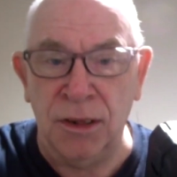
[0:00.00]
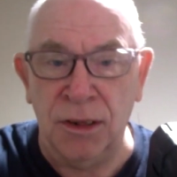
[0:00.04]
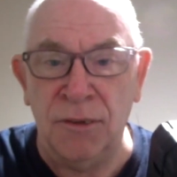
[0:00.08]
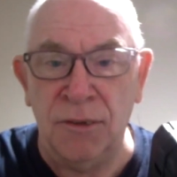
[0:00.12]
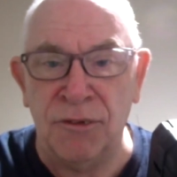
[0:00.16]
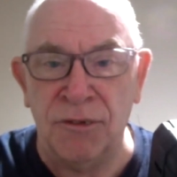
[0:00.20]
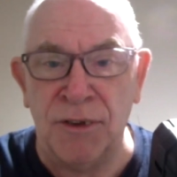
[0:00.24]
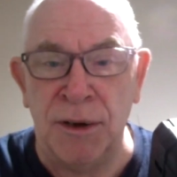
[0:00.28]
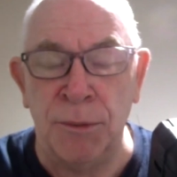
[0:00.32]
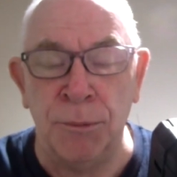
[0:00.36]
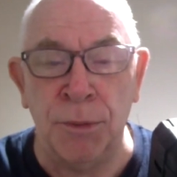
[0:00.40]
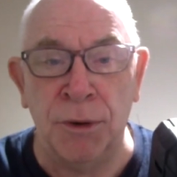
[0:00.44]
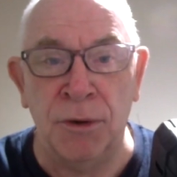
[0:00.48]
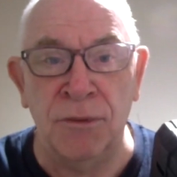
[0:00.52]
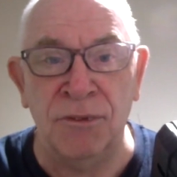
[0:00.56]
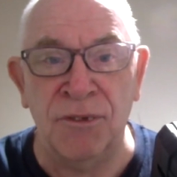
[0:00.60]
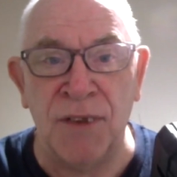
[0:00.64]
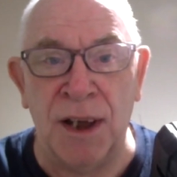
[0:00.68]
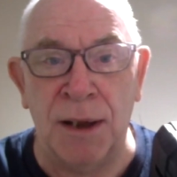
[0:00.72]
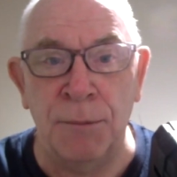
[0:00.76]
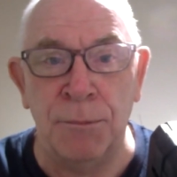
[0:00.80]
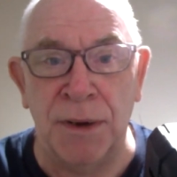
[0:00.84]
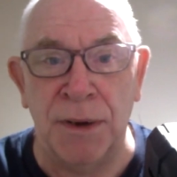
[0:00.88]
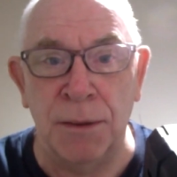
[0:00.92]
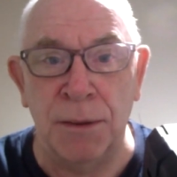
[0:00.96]
a
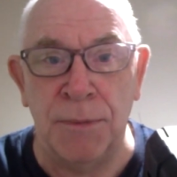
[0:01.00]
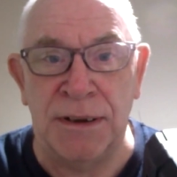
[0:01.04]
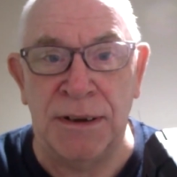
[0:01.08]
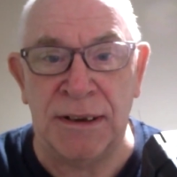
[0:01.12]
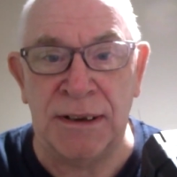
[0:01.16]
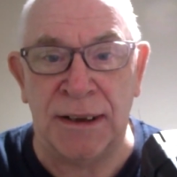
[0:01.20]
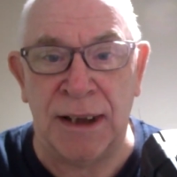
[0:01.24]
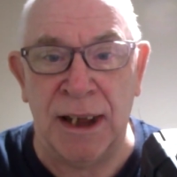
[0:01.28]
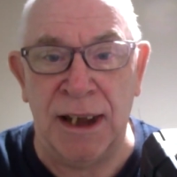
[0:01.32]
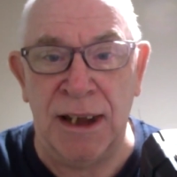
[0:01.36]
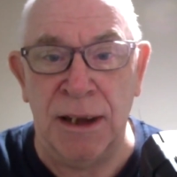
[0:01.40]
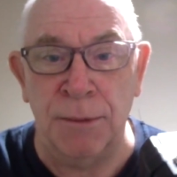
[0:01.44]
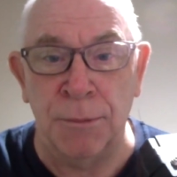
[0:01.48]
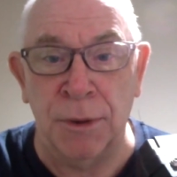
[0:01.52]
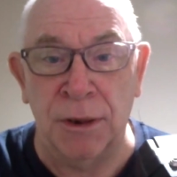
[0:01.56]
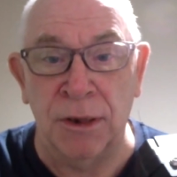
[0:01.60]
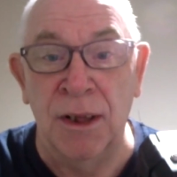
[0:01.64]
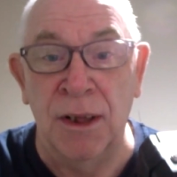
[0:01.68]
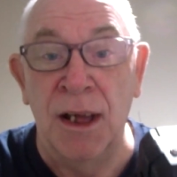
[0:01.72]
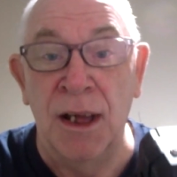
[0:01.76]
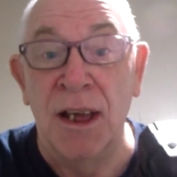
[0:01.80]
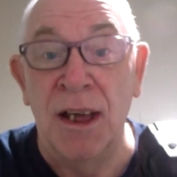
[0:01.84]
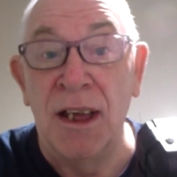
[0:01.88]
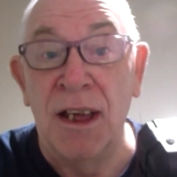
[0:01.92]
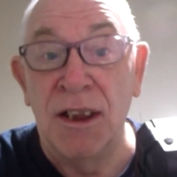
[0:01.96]
3.5mm cable,
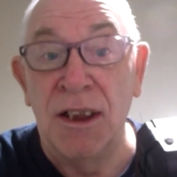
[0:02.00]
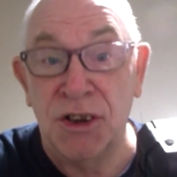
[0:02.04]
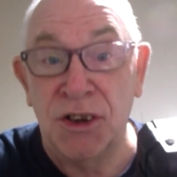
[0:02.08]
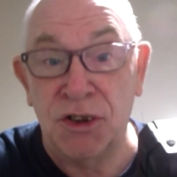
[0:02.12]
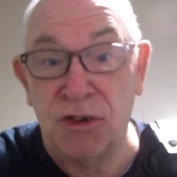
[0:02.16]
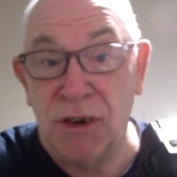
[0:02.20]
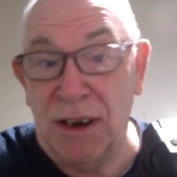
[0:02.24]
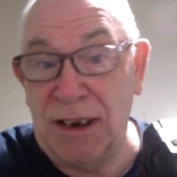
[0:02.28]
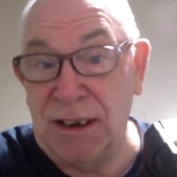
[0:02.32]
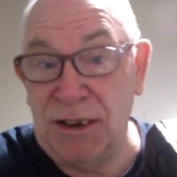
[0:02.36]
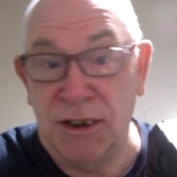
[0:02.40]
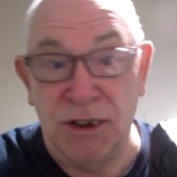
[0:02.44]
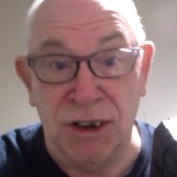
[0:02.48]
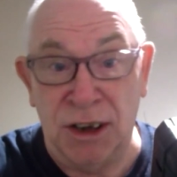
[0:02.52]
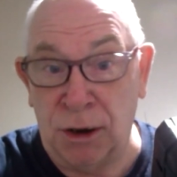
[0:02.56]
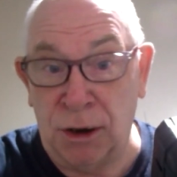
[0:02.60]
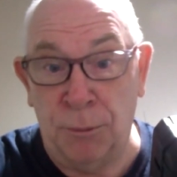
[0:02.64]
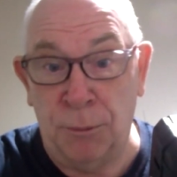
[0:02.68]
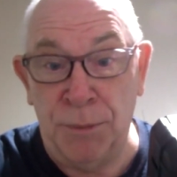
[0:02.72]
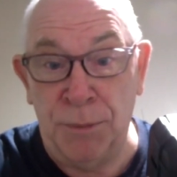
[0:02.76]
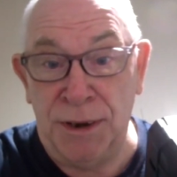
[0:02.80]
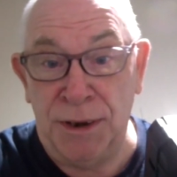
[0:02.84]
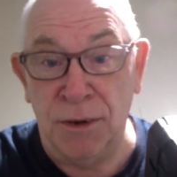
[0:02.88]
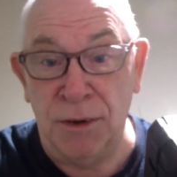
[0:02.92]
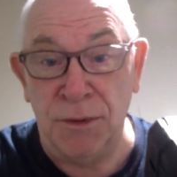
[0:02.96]
straight into your
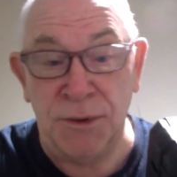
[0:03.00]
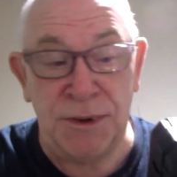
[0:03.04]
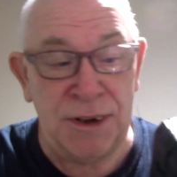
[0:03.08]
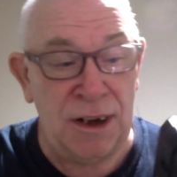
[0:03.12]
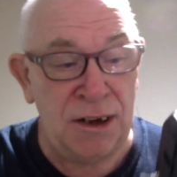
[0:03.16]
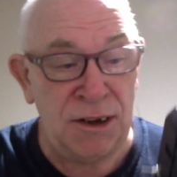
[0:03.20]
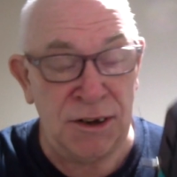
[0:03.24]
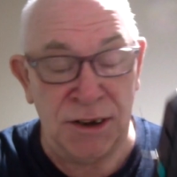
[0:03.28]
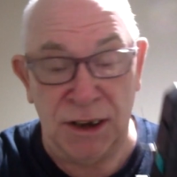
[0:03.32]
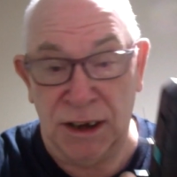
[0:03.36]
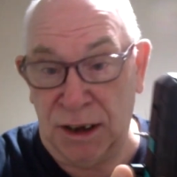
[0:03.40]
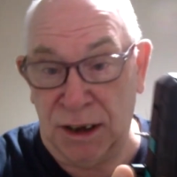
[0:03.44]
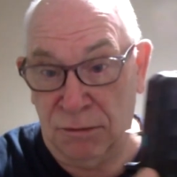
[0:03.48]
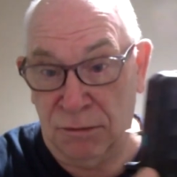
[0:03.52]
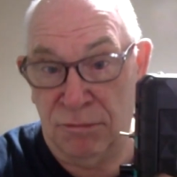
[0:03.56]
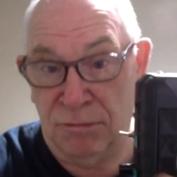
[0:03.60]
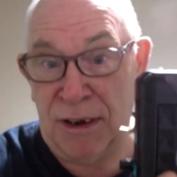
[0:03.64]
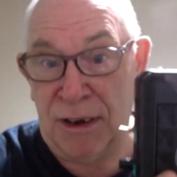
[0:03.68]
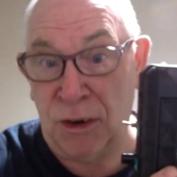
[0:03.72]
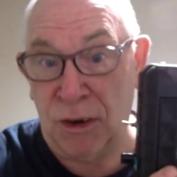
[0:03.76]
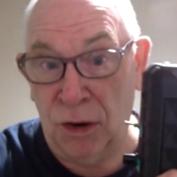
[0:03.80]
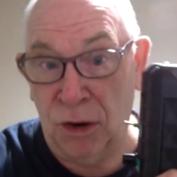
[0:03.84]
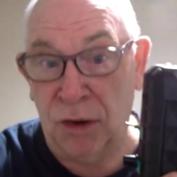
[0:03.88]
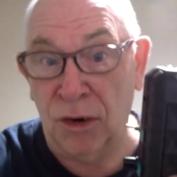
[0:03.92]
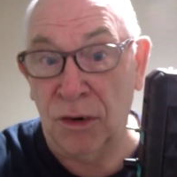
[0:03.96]
computer, so you can
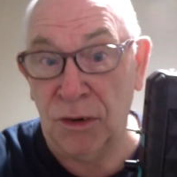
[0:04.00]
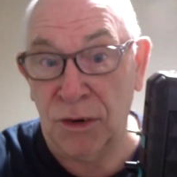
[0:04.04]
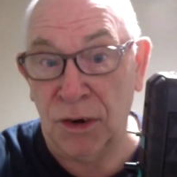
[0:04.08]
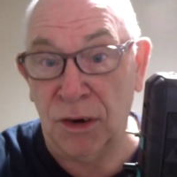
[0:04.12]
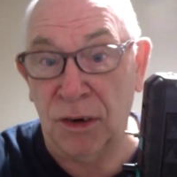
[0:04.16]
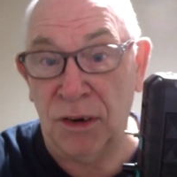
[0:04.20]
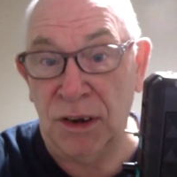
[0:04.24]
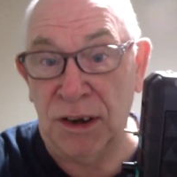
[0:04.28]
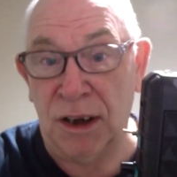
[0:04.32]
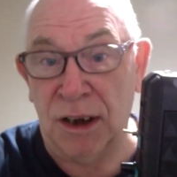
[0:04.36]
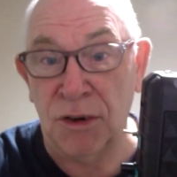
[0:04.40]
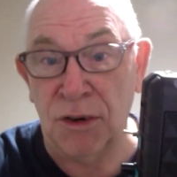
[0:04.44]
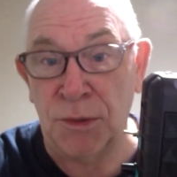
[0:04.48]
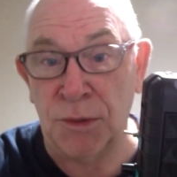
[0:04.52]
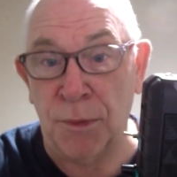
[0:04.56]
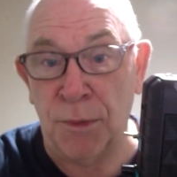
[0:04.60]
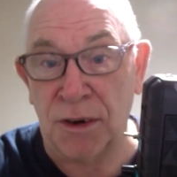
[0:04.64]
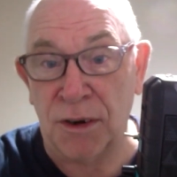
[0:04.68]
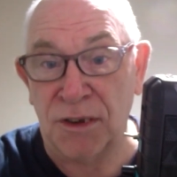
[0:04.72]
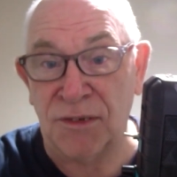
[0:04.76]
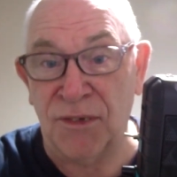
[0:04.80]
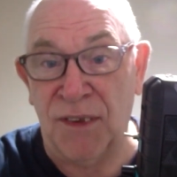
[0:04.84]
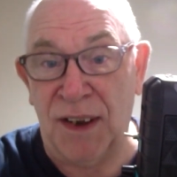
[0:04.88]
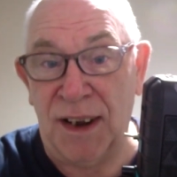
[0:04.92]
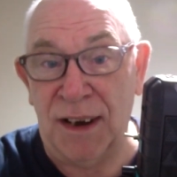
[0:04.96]
record all your ghost
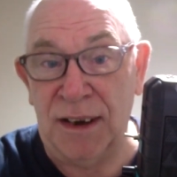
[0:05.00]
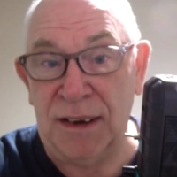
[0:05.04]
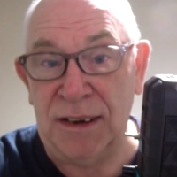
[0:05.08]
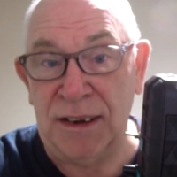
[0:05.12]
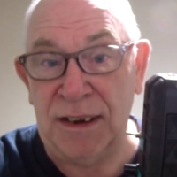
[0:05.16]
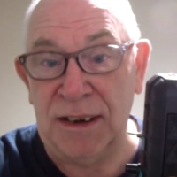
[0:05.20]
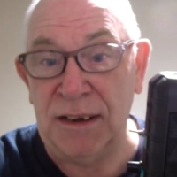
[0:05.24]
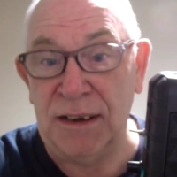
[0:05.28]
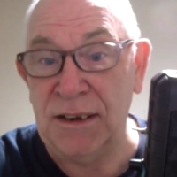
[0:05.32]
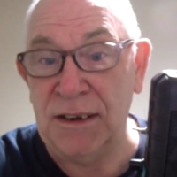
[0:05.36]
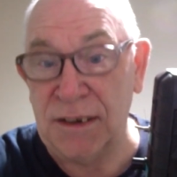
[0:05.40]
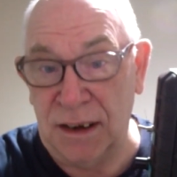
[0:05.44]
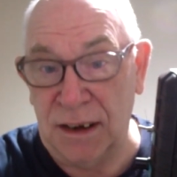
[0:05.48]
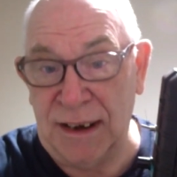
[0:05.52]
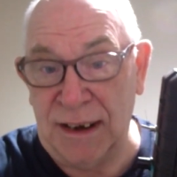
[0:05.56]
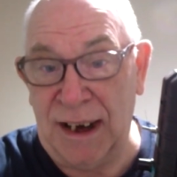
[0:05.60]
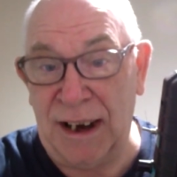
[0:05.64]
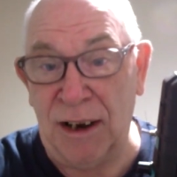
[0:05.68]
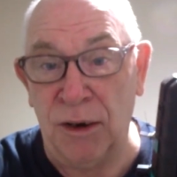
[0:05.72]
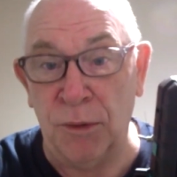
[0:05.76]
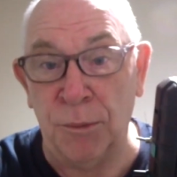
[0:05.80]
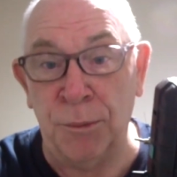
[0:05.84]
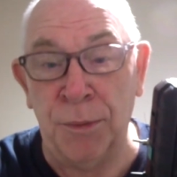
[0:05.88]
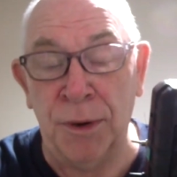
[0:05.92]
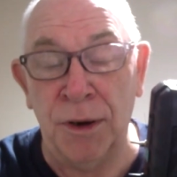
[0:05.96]
box findings and
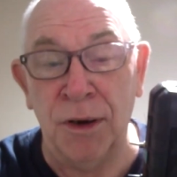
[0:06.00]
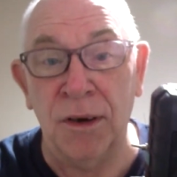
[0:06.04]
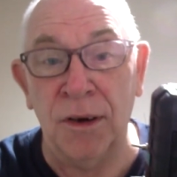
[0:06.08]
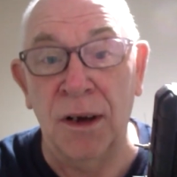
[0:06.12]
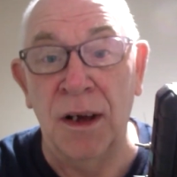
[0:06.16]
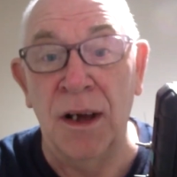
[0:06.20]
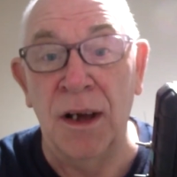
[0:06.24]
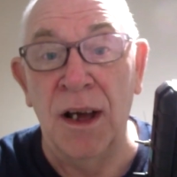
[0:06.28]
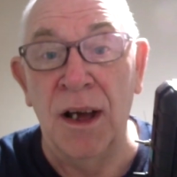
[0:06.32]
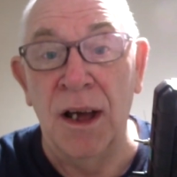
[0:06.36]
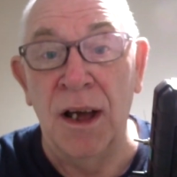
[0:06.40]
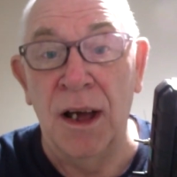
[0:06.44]
output